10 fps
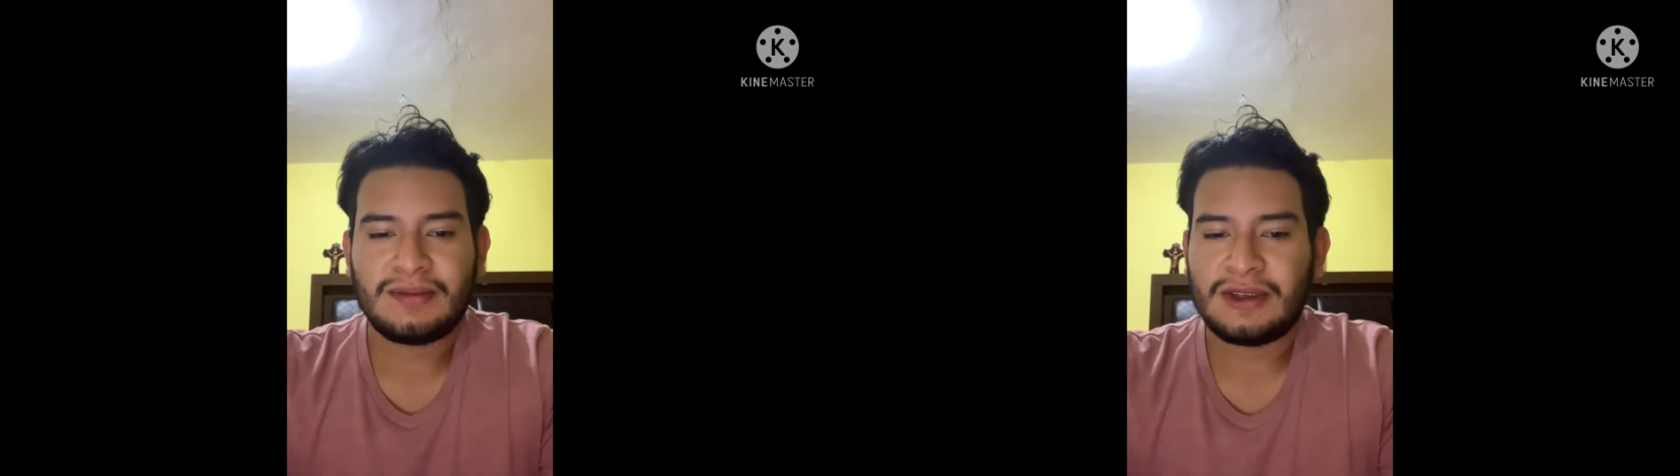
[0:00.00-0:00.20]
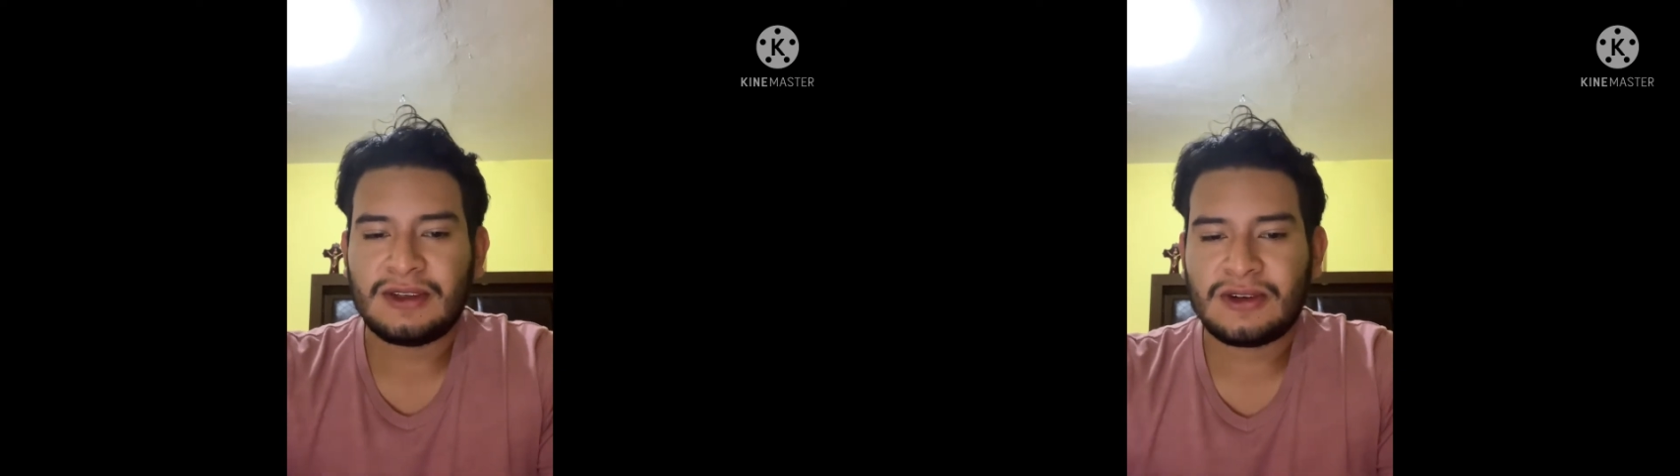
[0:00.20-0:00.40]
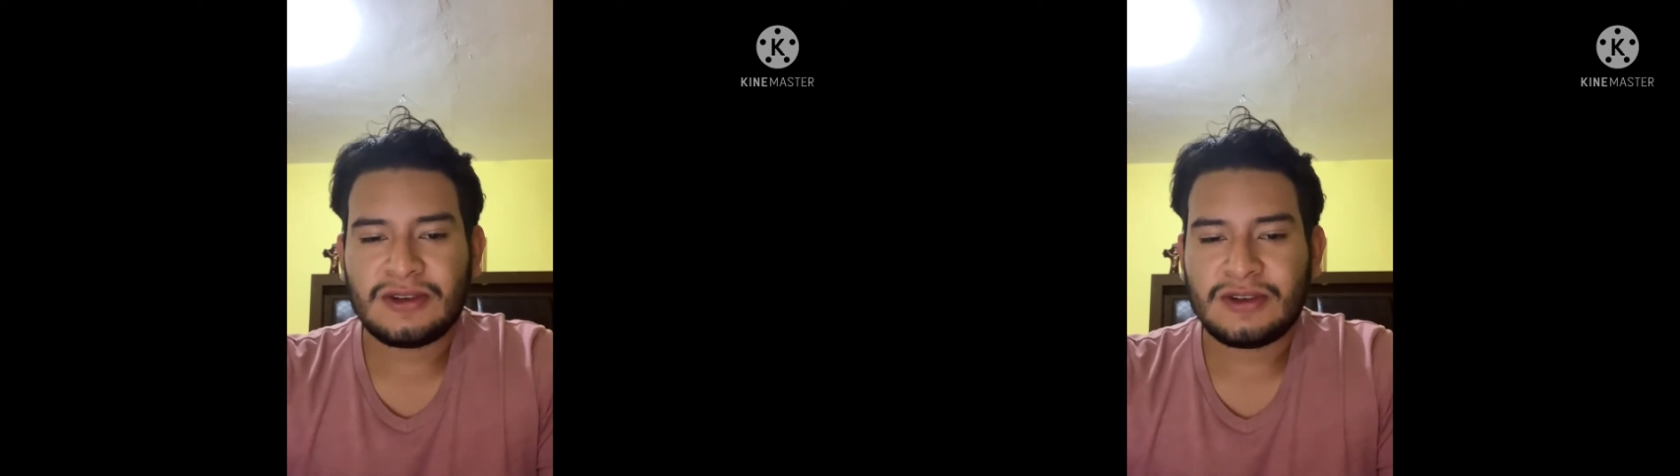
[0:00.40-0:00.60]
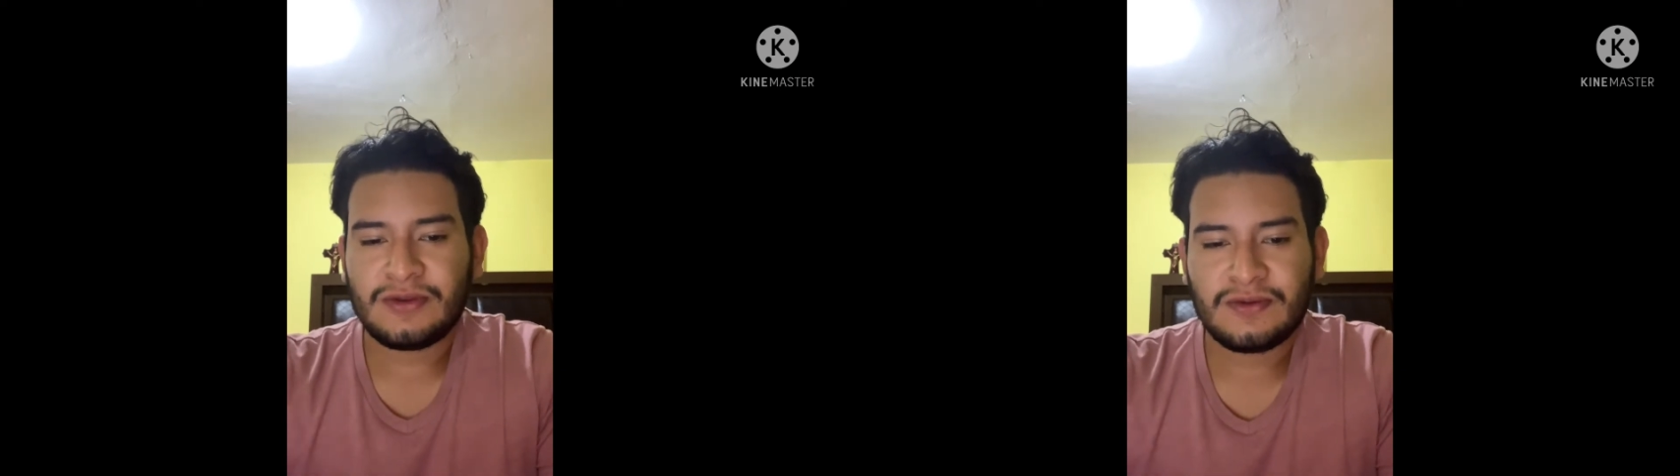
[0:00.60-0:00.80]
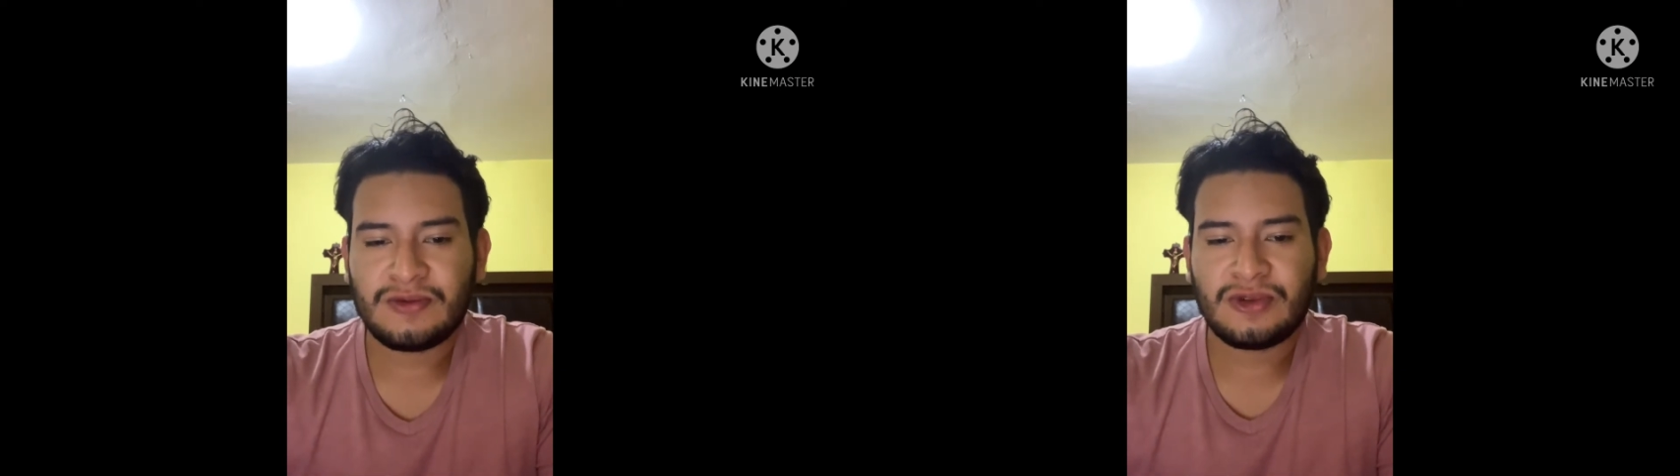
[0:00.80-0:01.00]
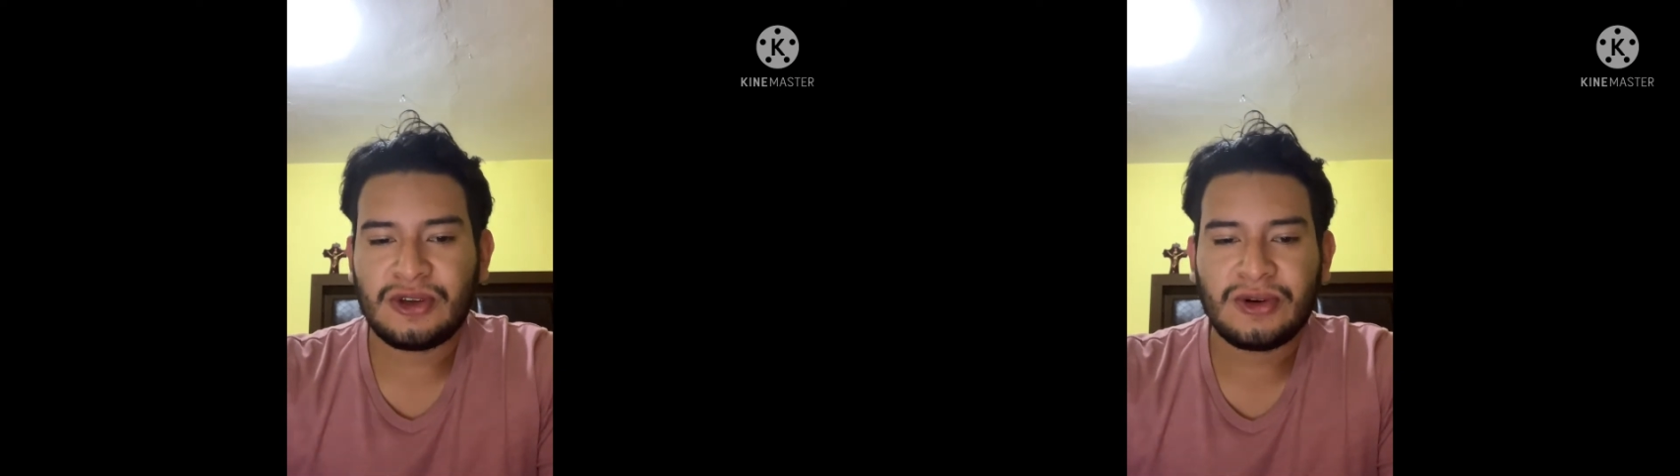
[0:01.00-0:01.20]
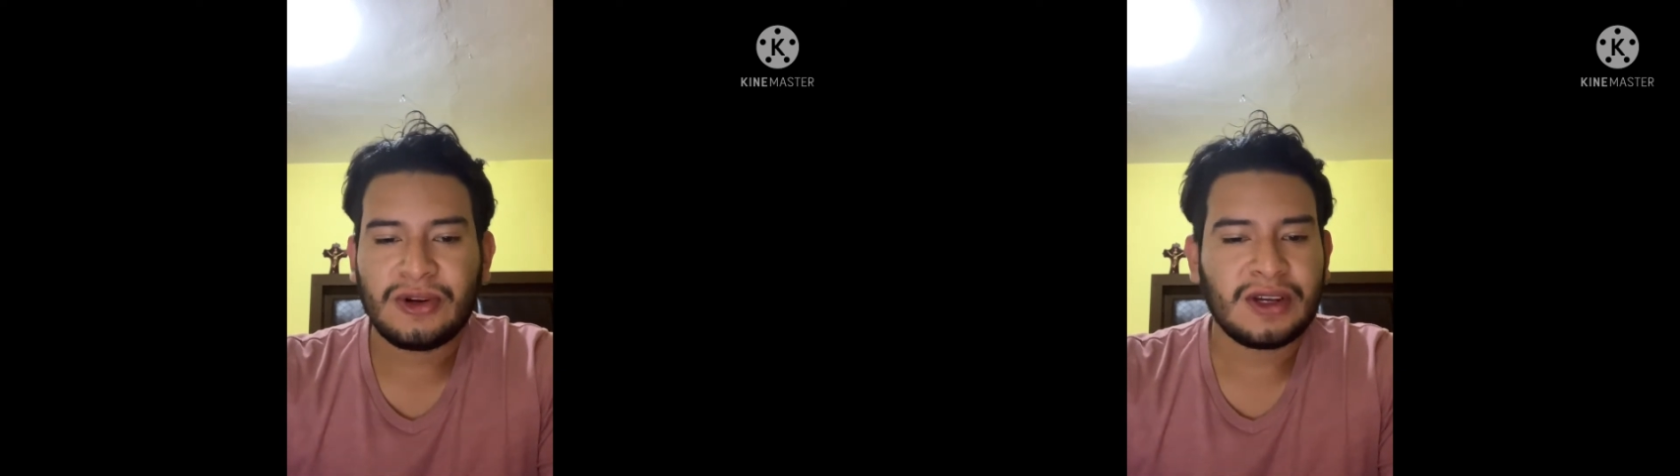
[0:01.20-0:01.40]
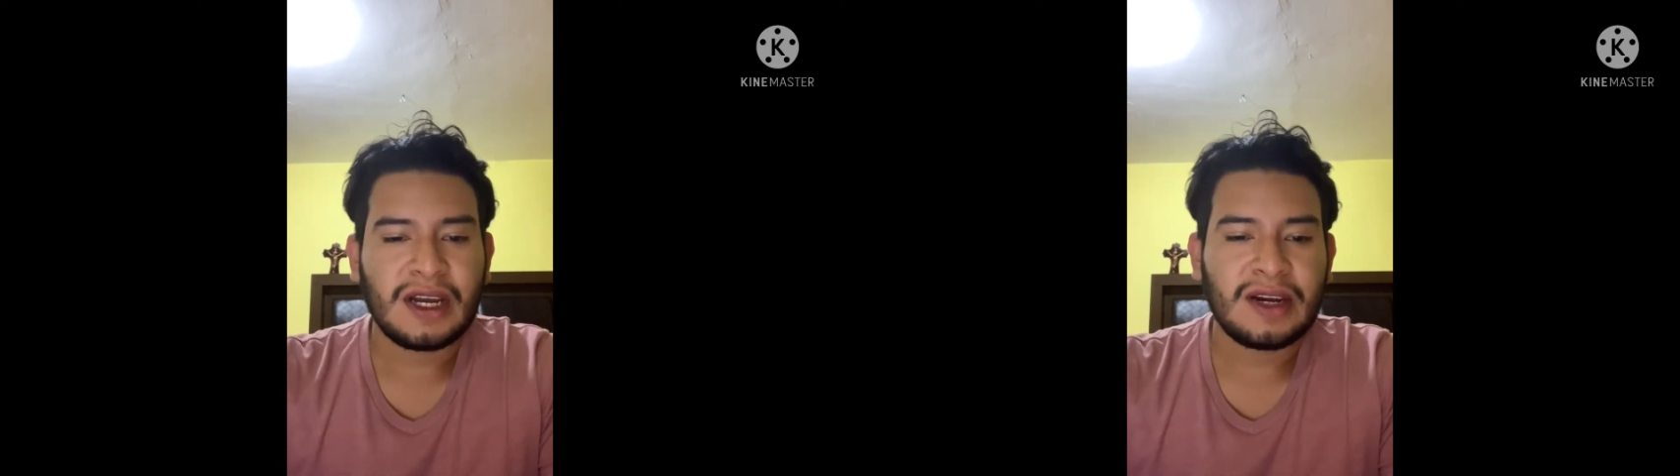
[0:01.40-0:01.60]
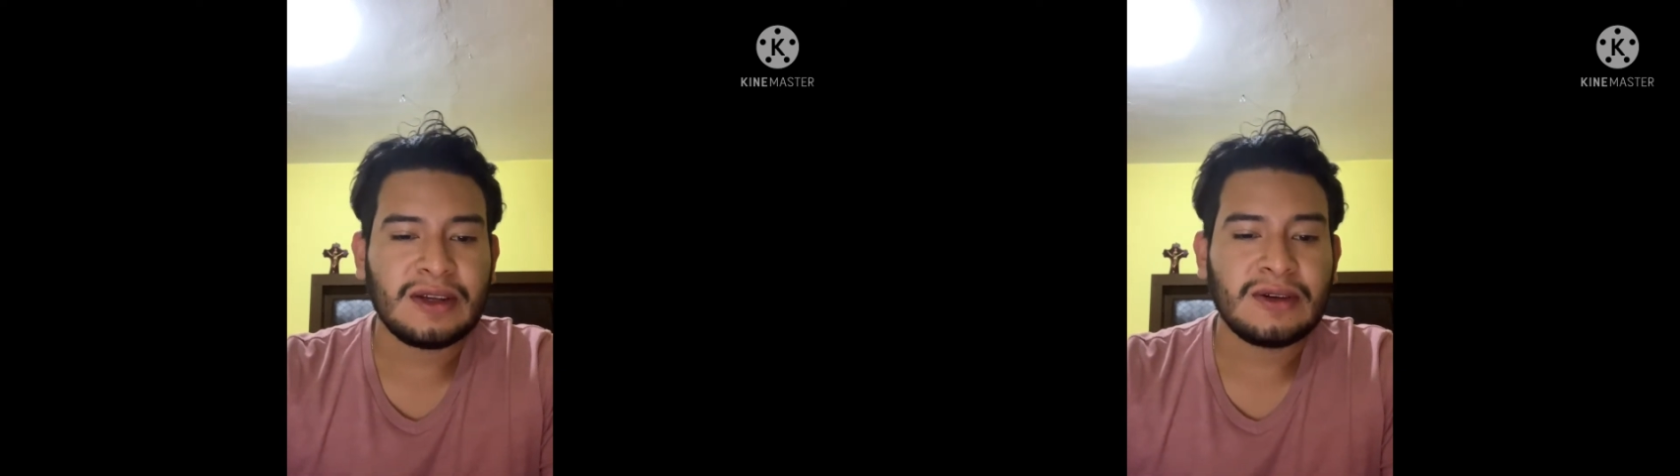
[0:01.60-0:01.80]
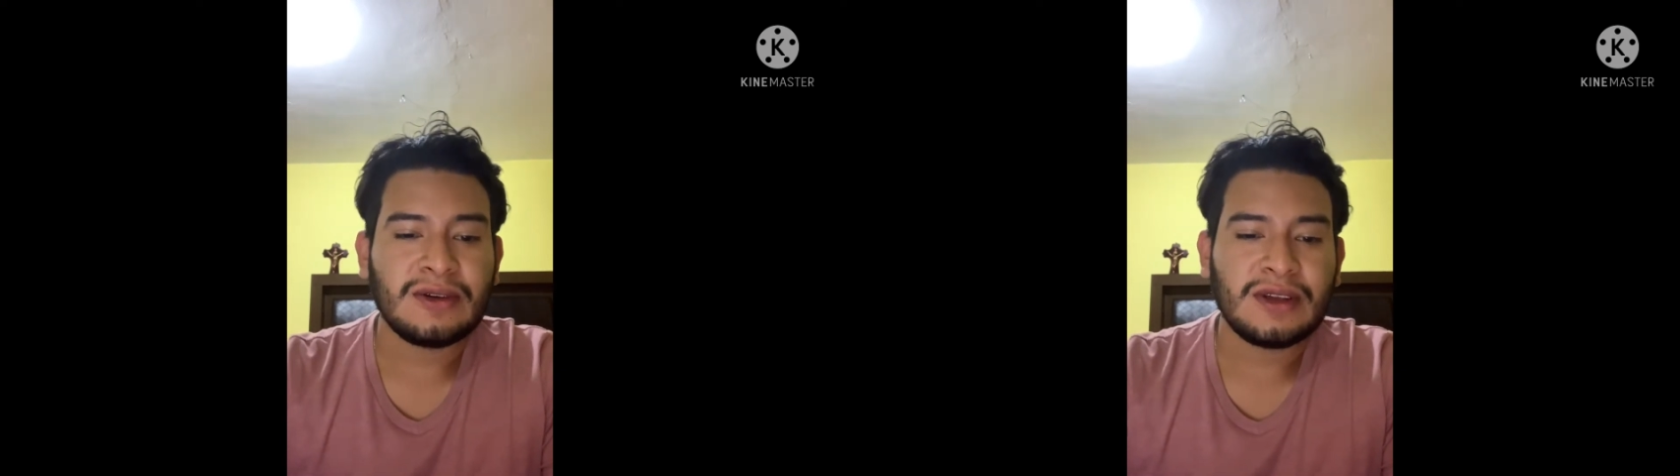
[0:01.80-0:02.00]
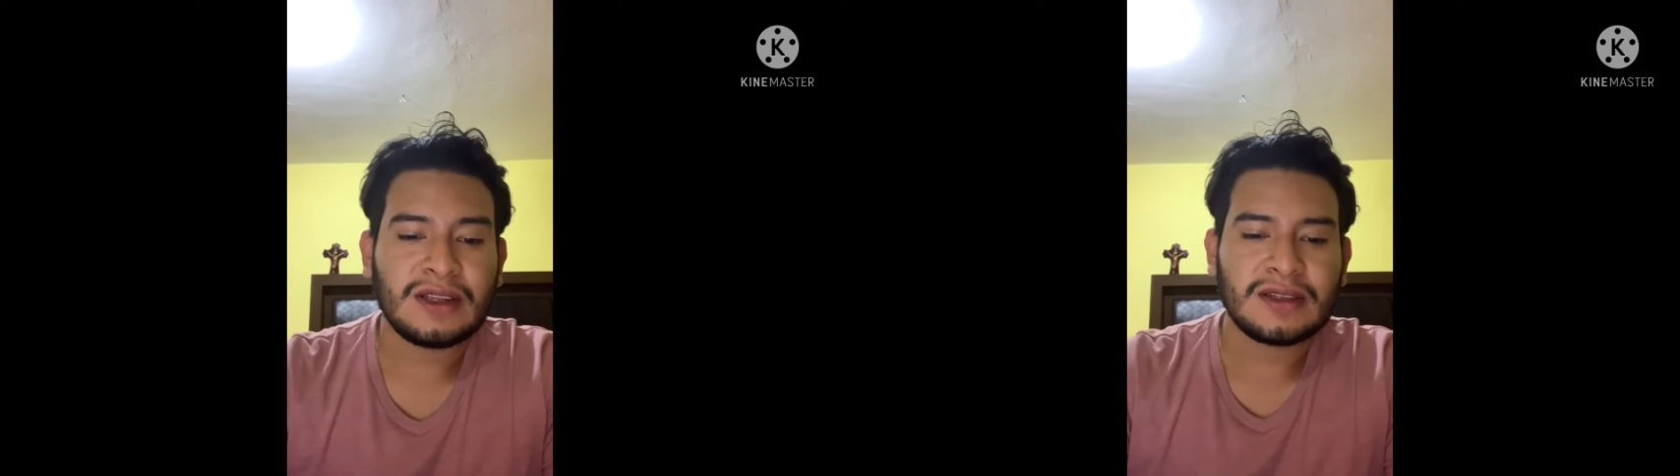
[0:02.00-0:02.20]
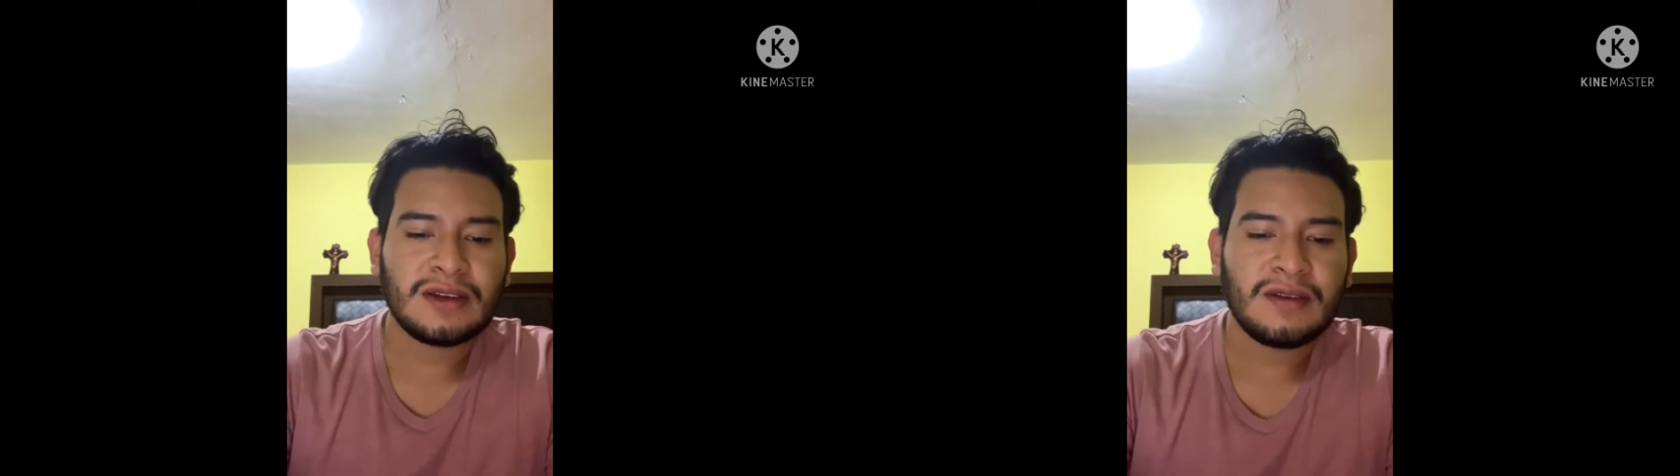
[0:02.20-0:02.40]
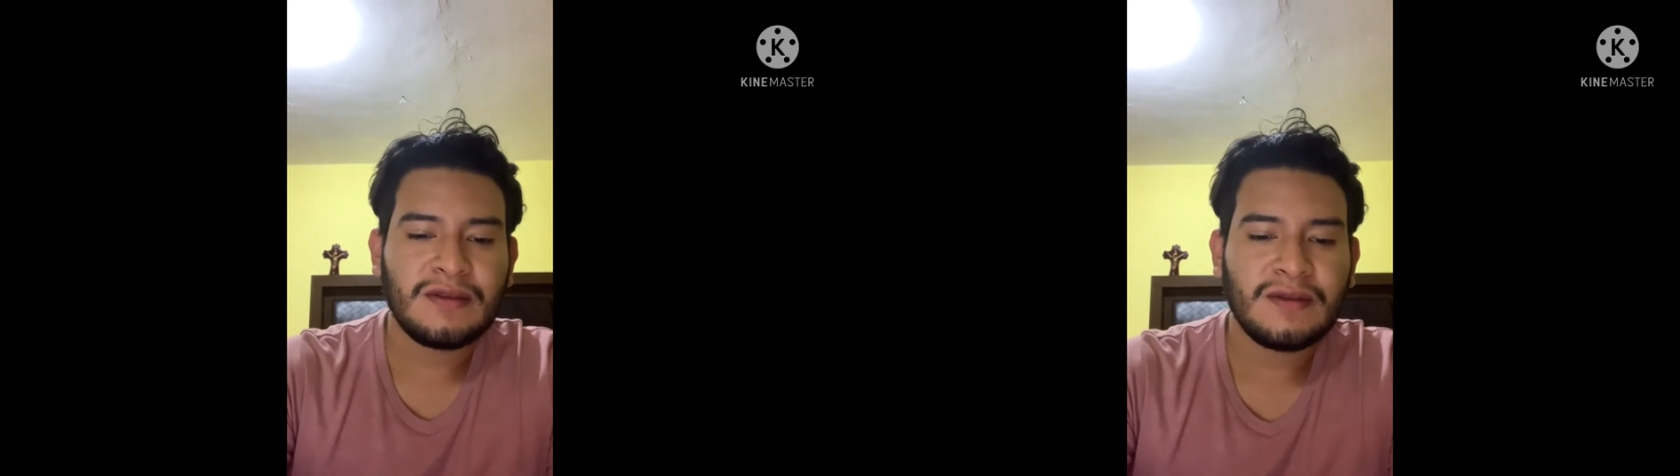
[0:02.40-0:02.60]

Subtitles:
in charge of recruiting, hiring, all that stuff.